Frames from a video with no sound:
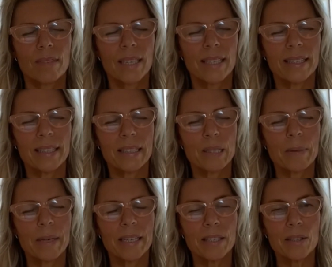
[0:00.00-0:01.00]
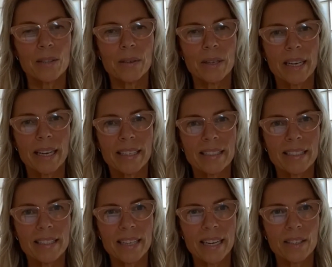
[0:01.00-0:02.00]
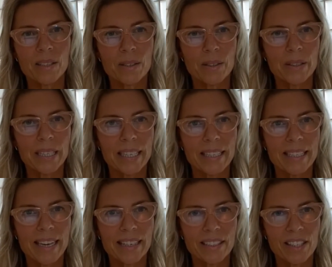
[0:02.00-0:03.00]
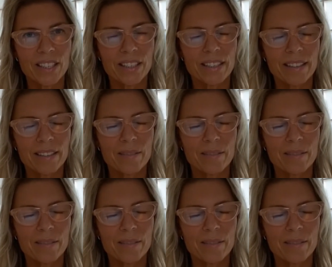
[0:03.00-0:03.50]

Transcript: And in this space you can state your intention.